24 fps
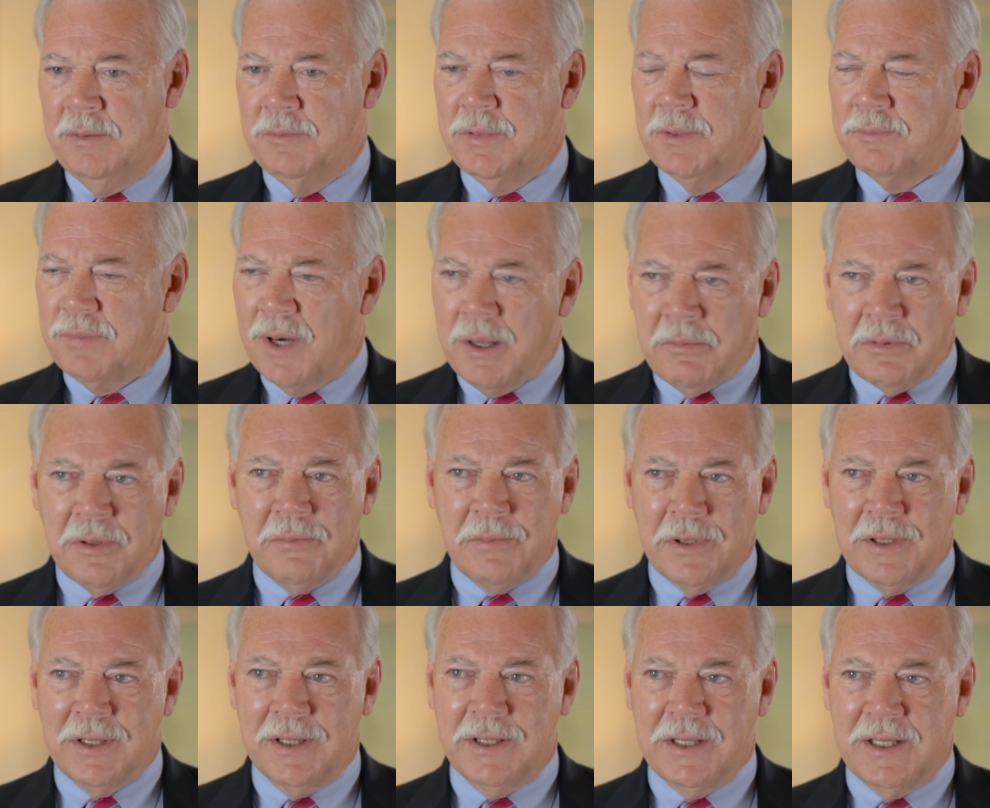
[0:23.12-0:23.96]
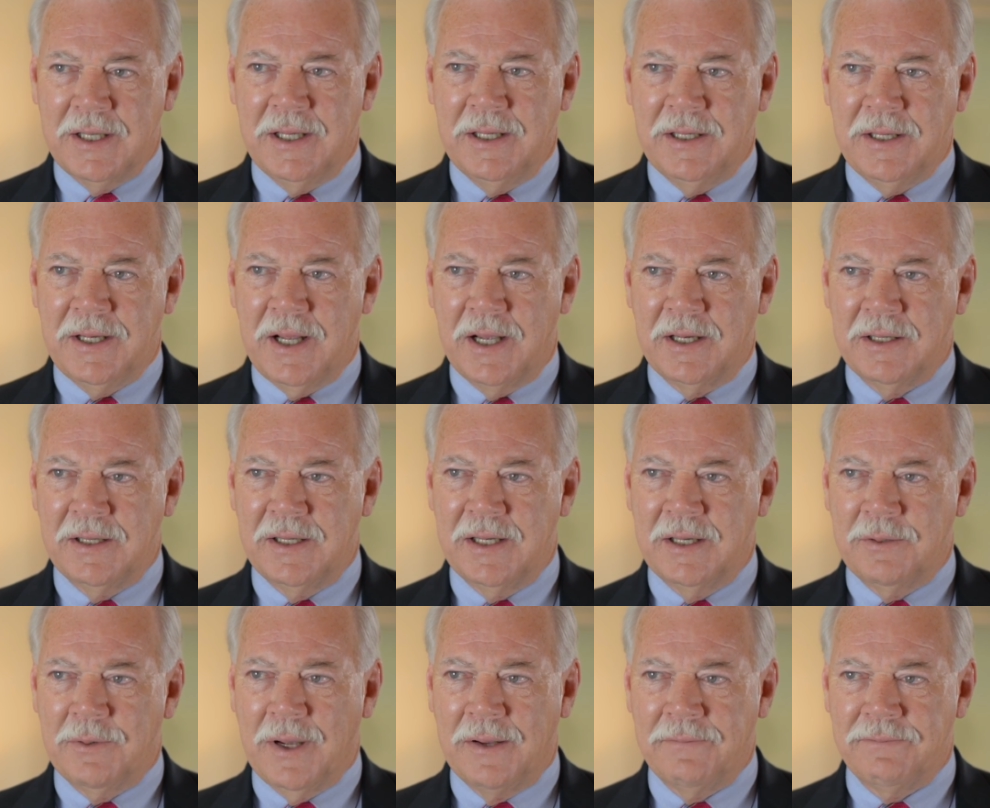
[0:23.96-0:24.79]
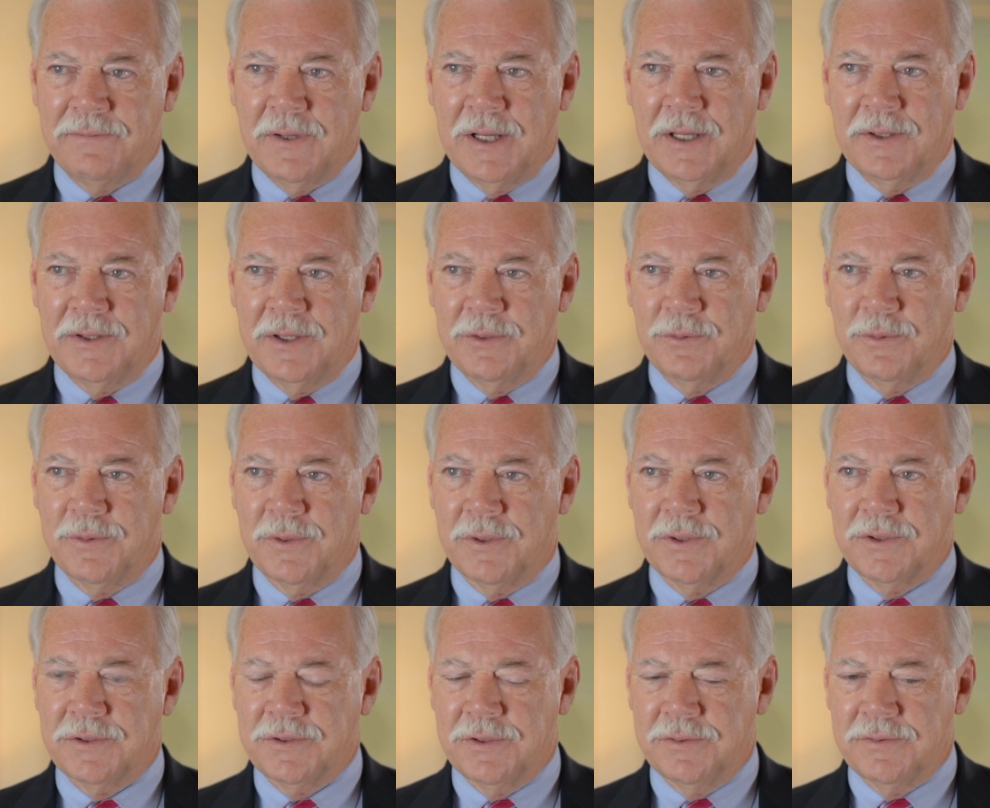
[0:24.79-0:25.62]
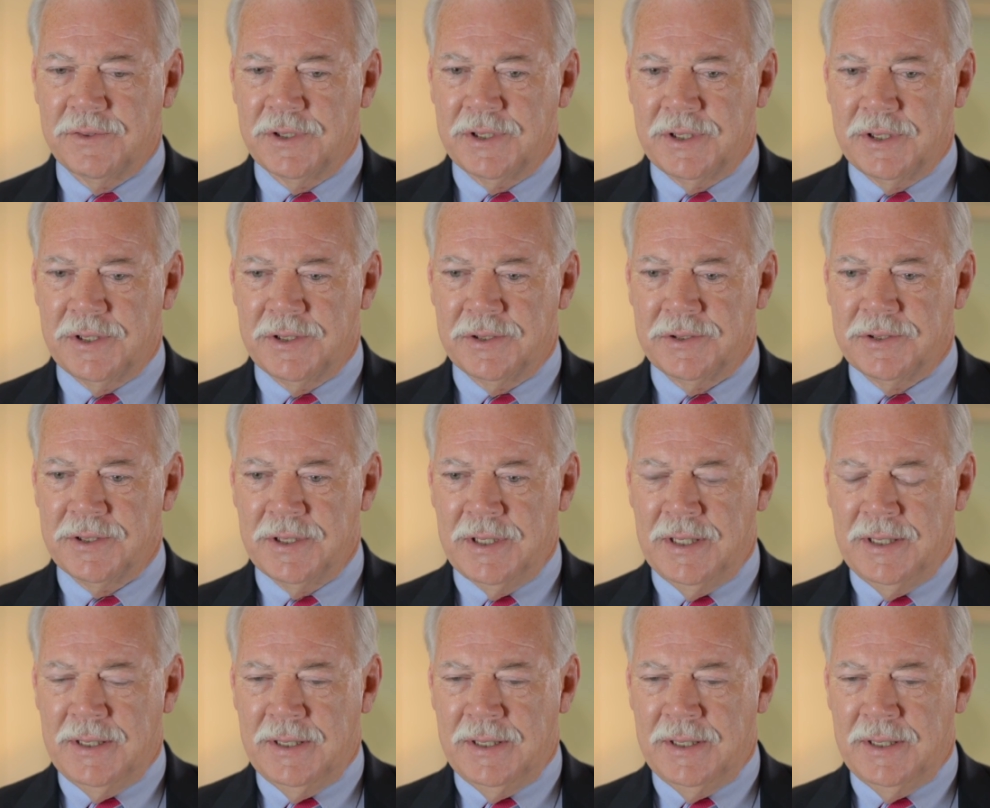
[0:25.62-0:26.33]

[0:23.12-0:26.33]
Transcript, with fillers: But probably the key technique I've found that works over the years